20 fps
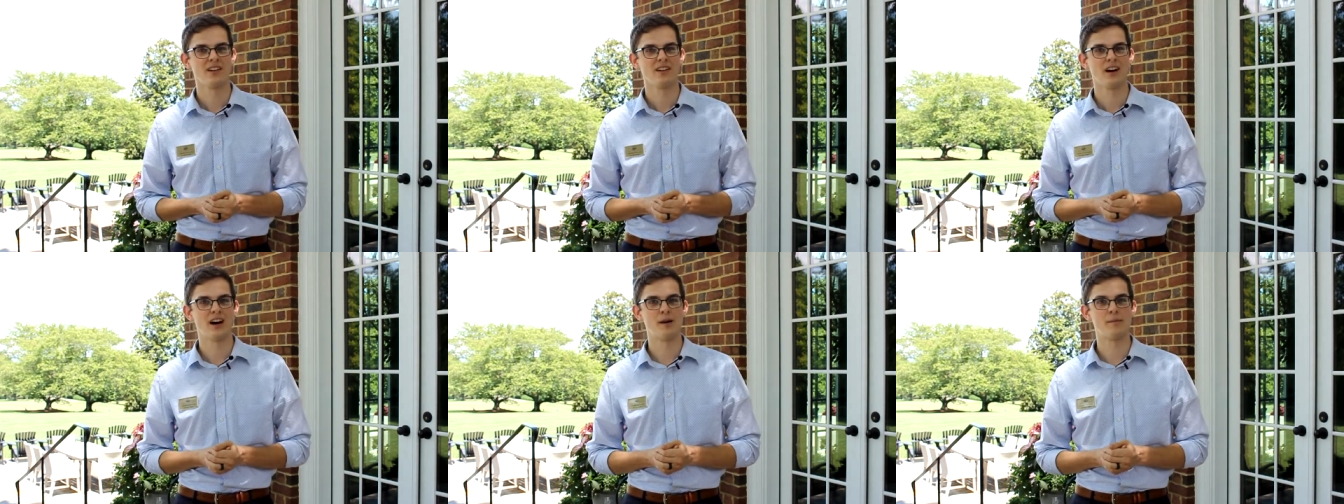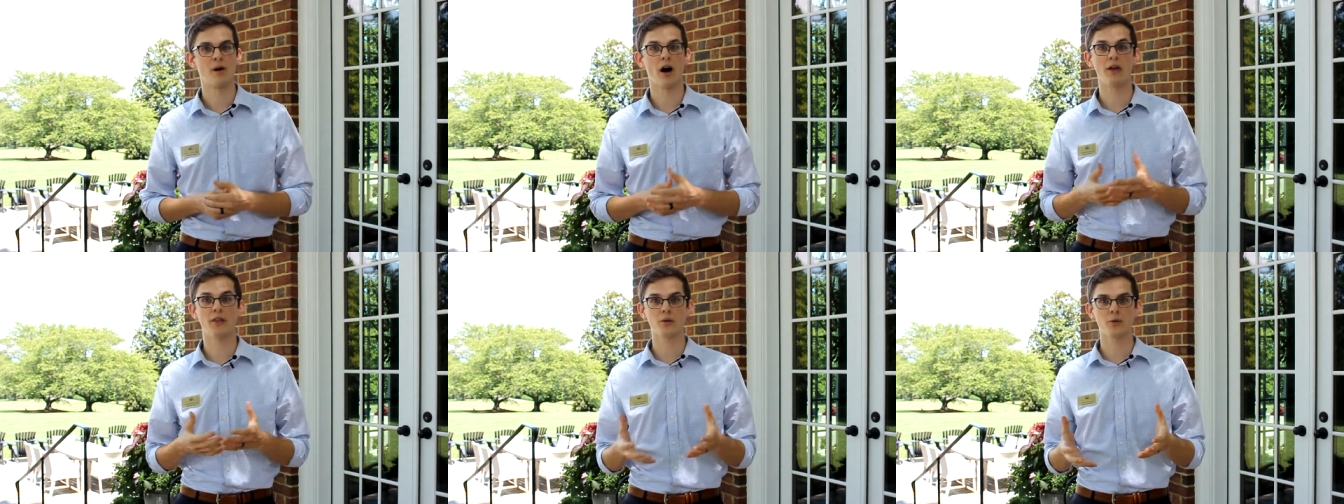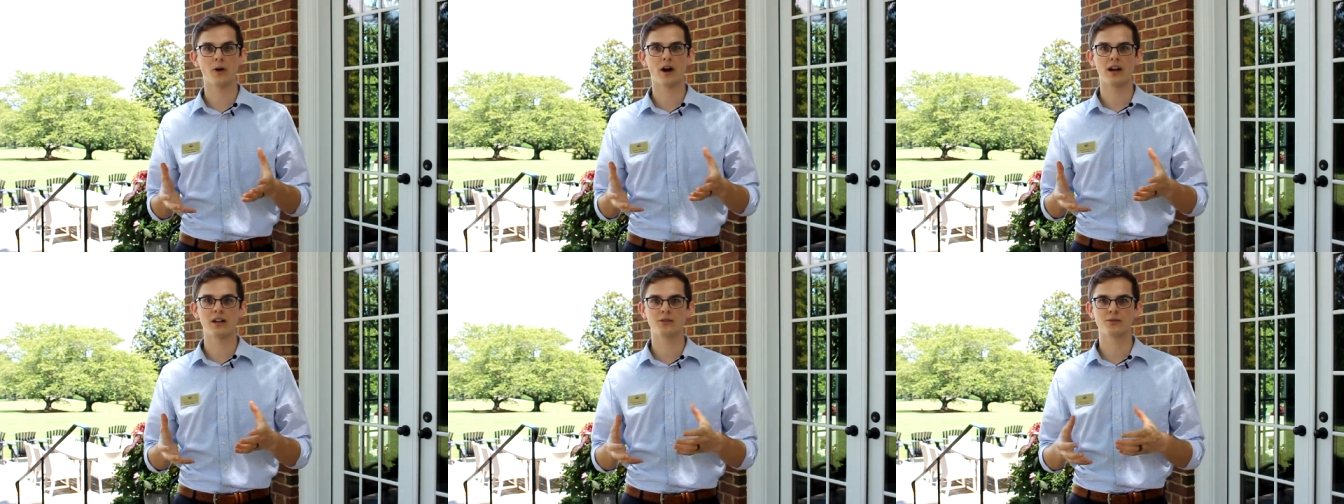
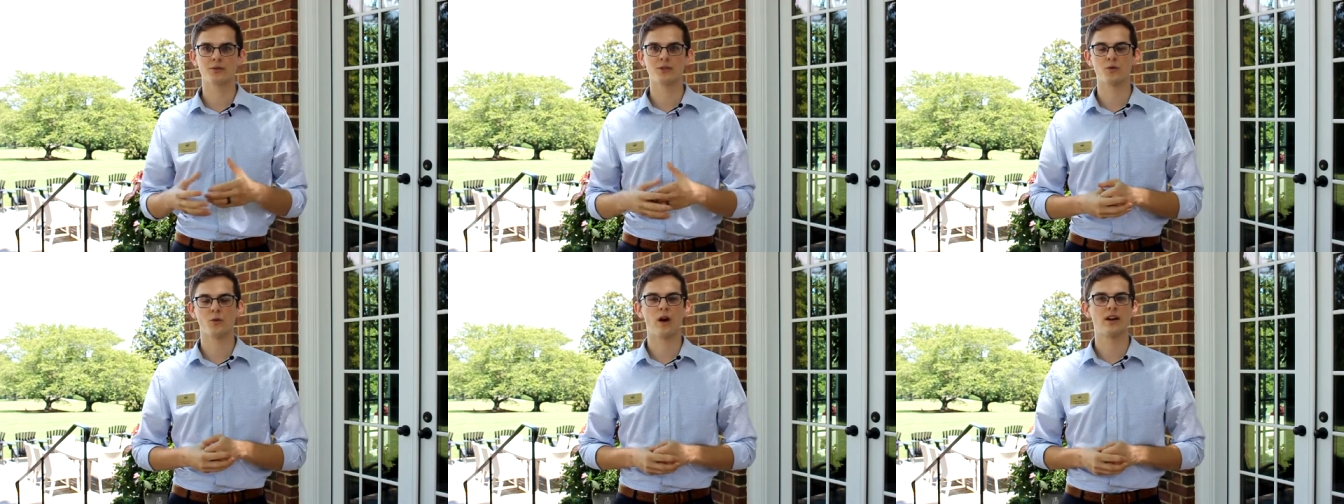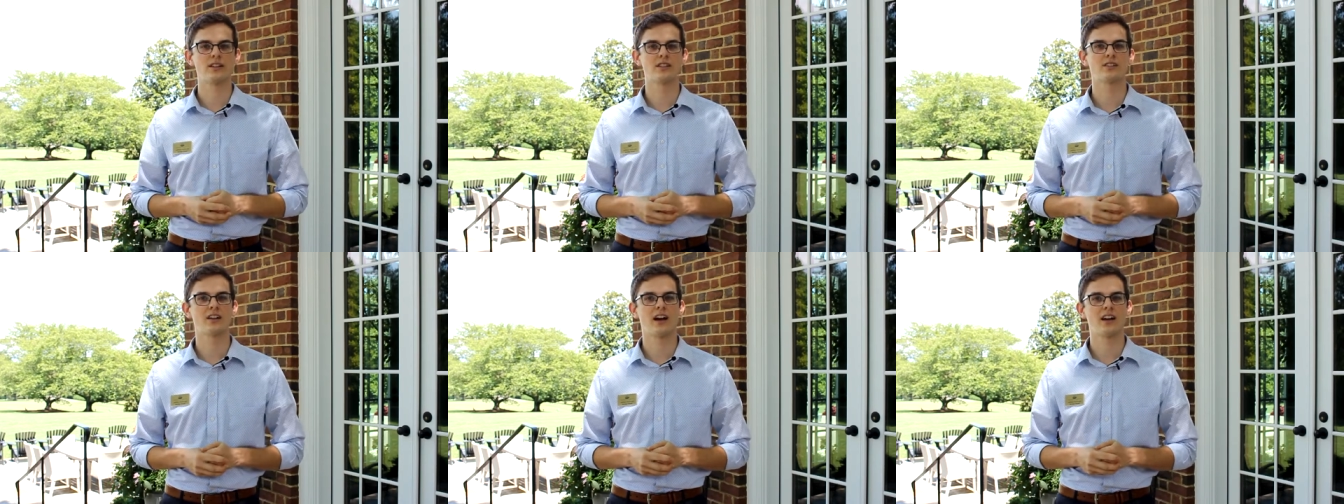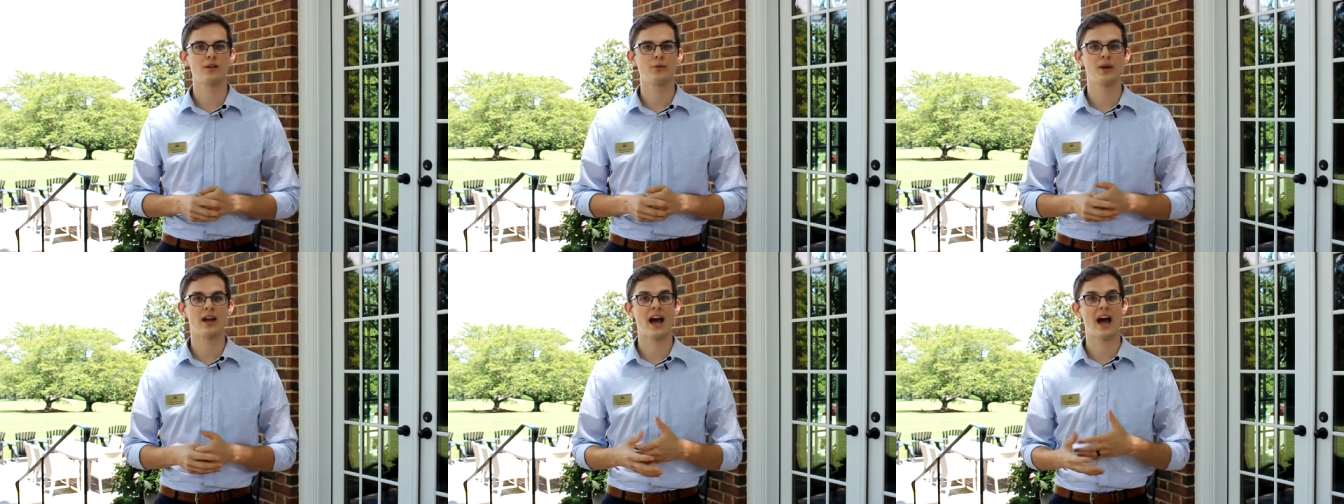Otherwise, with the Wine
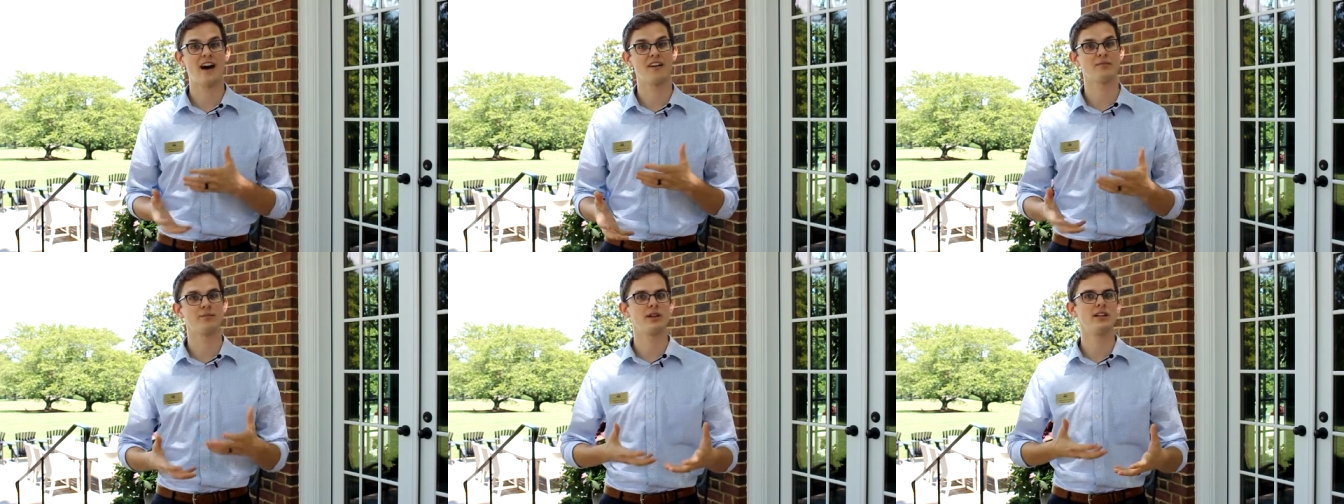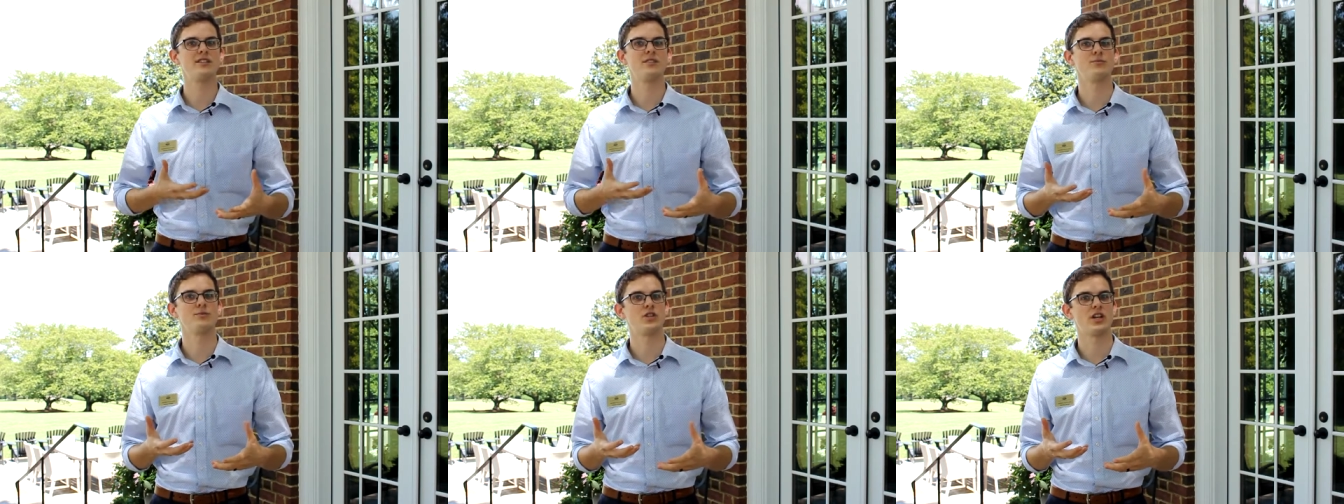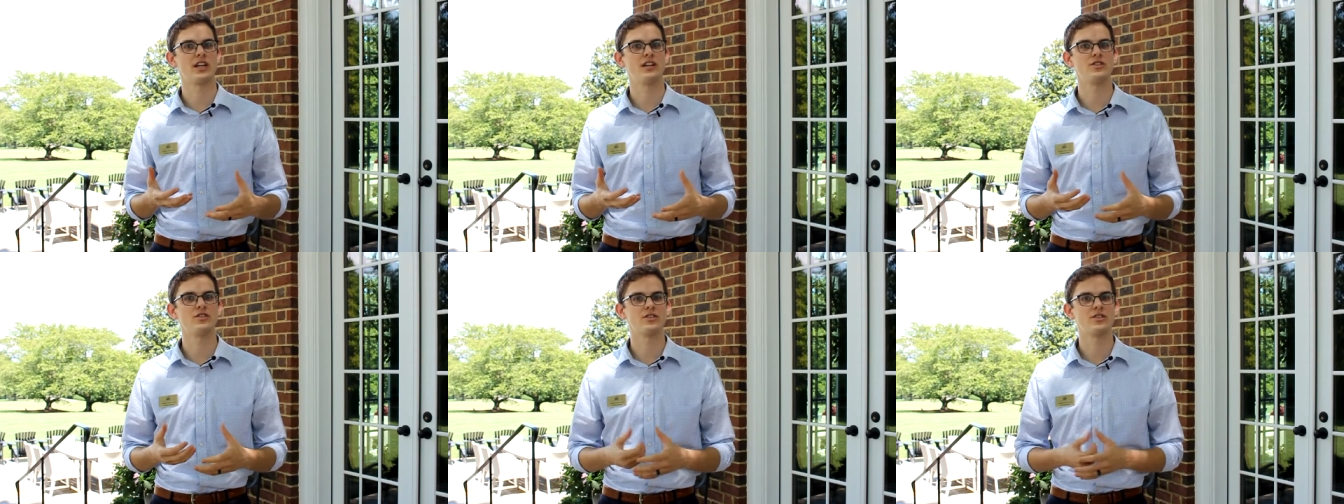Society, we have made some
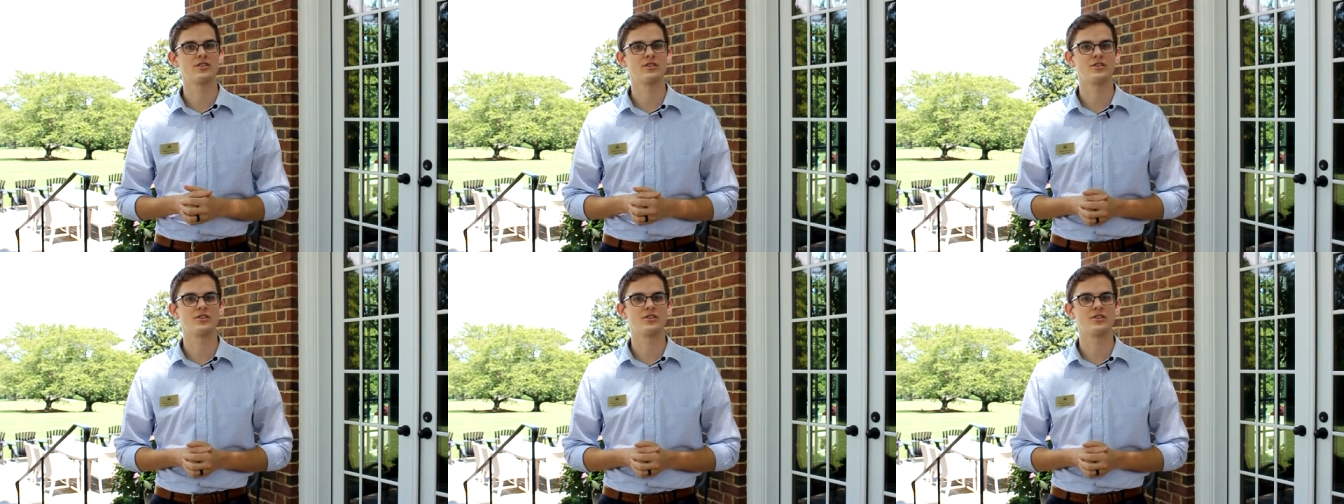changes